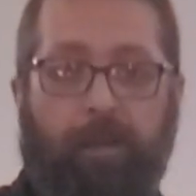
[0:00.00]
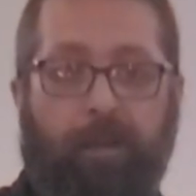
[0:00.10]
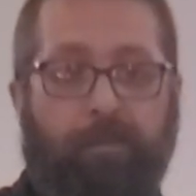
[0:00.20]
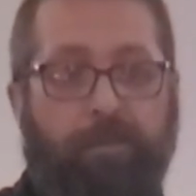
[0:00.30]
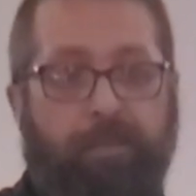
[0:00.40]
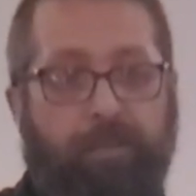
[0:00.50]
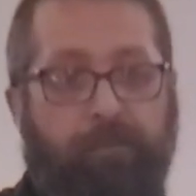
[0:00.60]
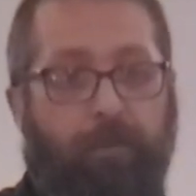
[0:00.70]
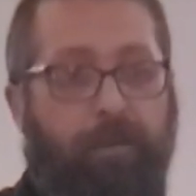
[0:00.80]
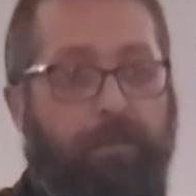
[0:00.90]
I used to teach
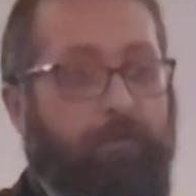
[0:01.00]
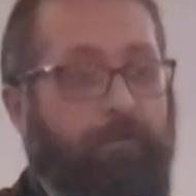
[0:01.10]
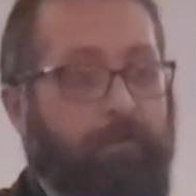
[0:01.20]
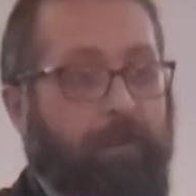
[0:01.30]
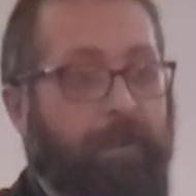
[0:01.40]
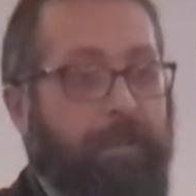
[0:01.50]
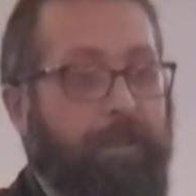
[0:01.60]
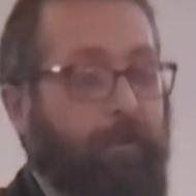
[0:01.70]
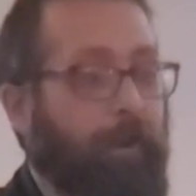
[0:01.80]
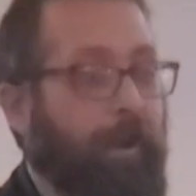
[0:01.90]
for high school, so I
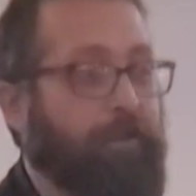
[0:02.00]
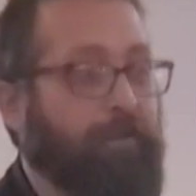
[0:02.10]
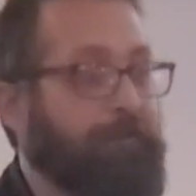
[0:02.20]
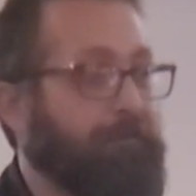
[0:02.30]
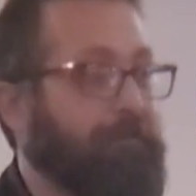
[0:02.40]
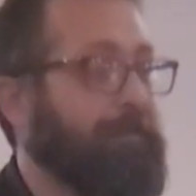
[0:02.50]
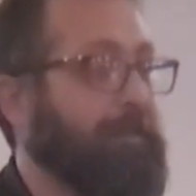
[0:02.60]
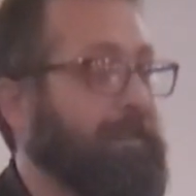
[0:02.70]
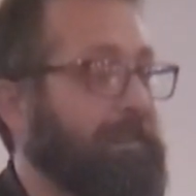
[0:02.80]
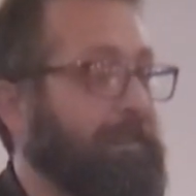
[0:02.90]
need interaction.
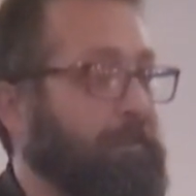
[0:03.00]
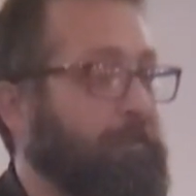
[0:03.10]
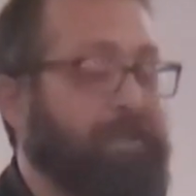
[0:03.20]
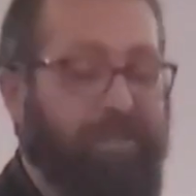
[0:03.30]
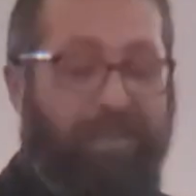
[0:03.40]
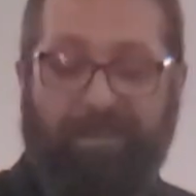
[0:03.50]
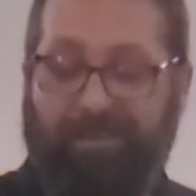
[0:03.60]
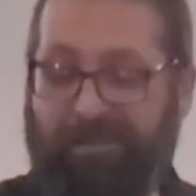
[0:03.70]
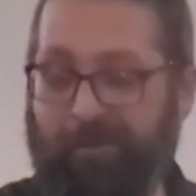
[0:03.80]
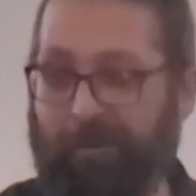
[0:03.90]
What's
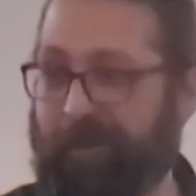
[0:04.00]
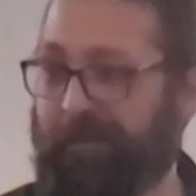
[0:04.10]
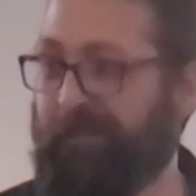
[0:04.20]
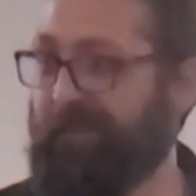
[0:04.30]
Jesus doing?